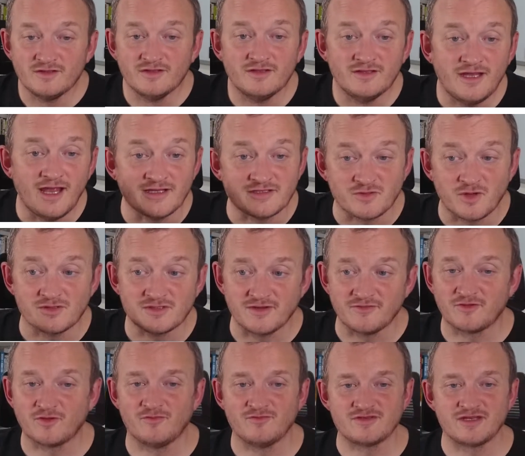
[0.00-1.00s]
Yeah, so I was
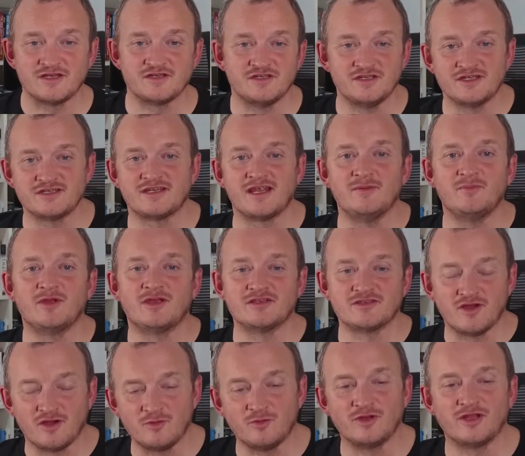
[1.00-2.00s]
having a conversation yesterday
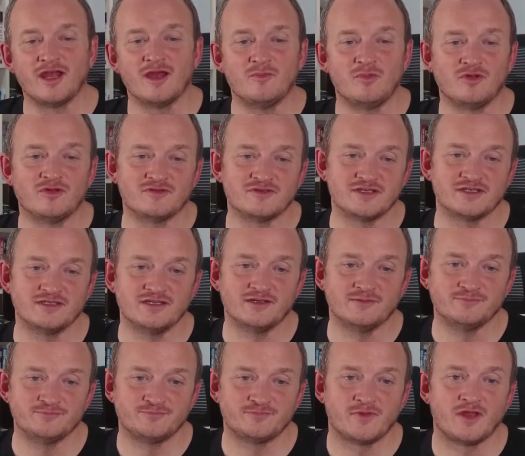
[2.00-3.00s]
because I want to get a bottle of
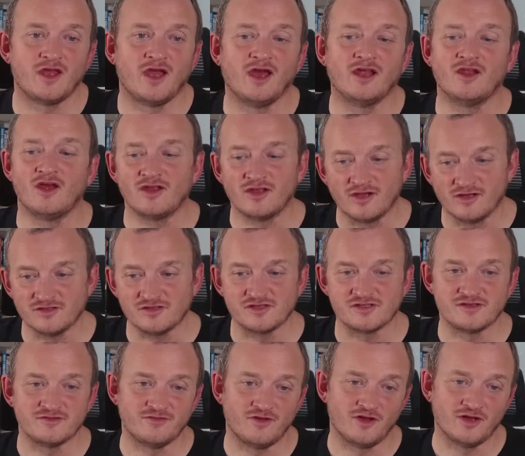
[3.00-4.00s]
Signet and I can't
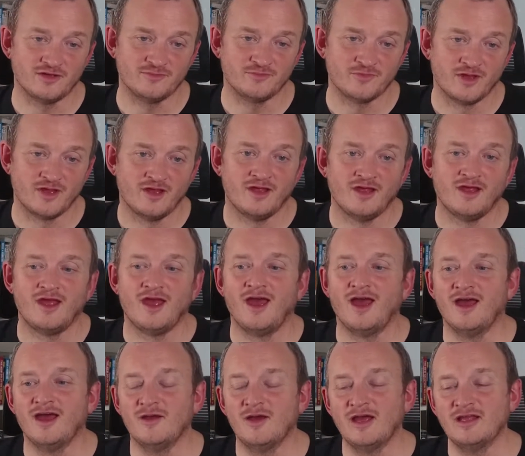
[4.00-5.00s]
justify it.
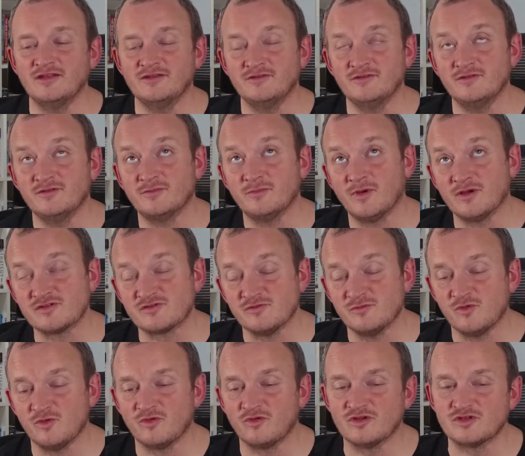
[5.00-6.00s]
And Master
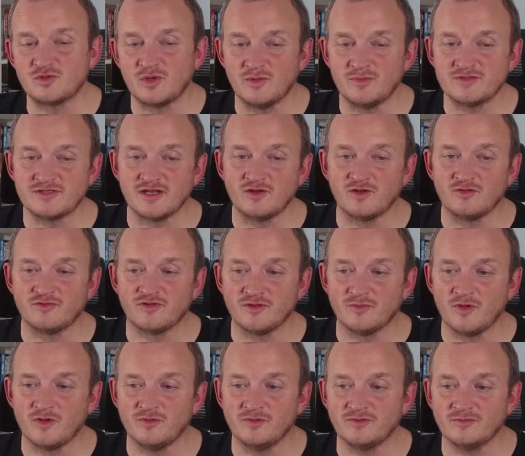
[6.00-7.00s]
and Malt got 20% off at
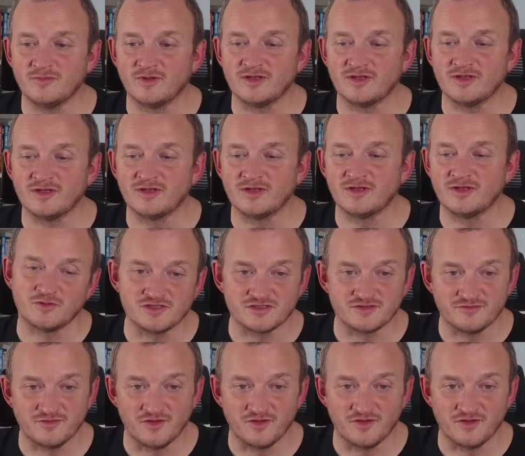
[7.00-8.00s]
the moment, but I
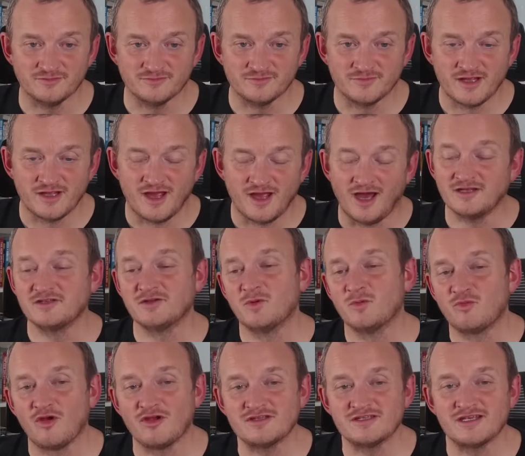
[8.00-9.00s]
still can't justify it.
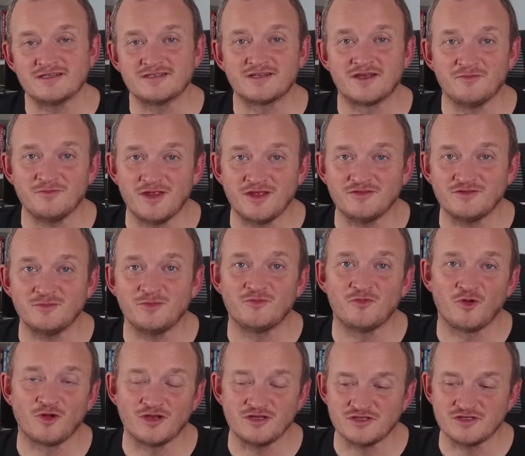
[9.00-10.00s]
I don't know what price it has to come
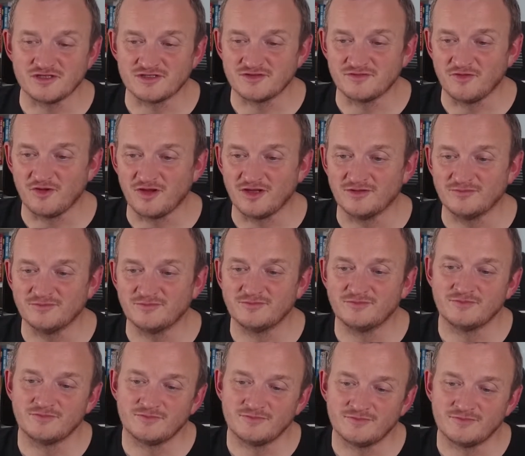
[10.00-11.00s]
down to before I can justify
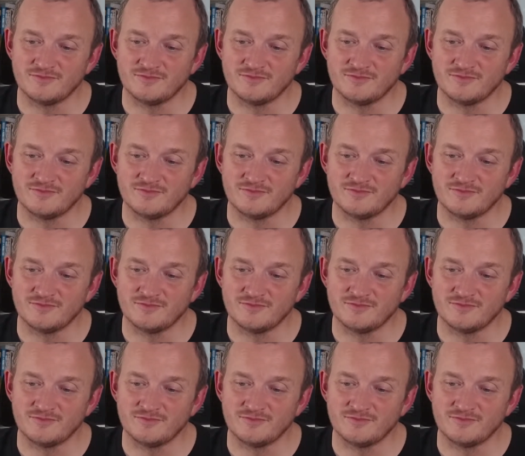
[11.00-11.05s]
it.